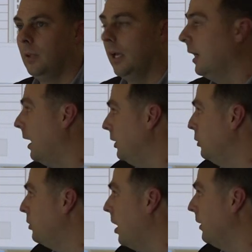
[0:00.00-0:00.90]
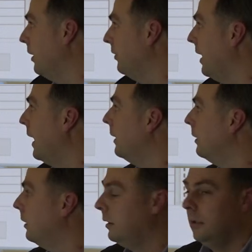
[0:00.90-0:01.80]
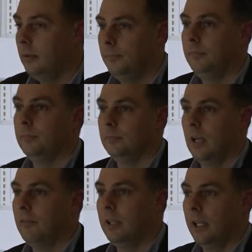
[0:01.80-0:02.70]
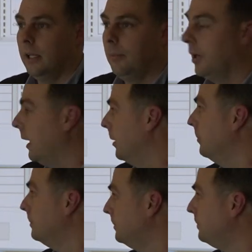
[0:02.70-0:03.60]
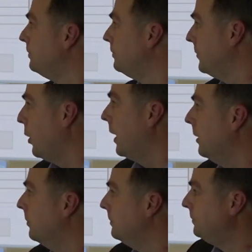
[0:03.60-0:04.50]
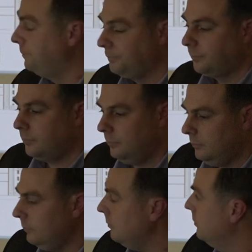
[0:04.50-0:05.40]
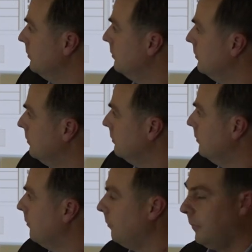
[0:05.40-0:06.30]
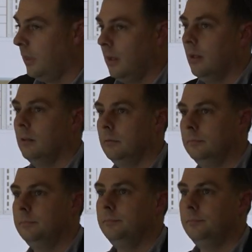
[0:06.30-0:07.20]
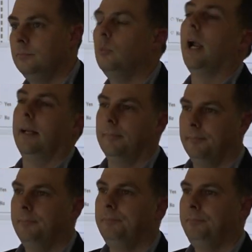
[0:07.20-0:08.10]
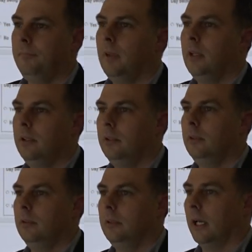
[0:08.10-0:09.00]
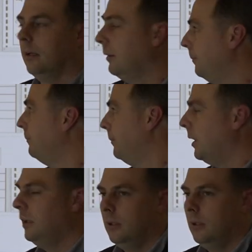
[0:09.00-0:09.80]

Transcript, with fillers: Okay, uh, Utah does that. Everything most, they Sorry, go ahead. most time they have like a 32 inch monitor, so you don't have to scroll down, so you can right. see the whole ballot mm -hmm. without having to.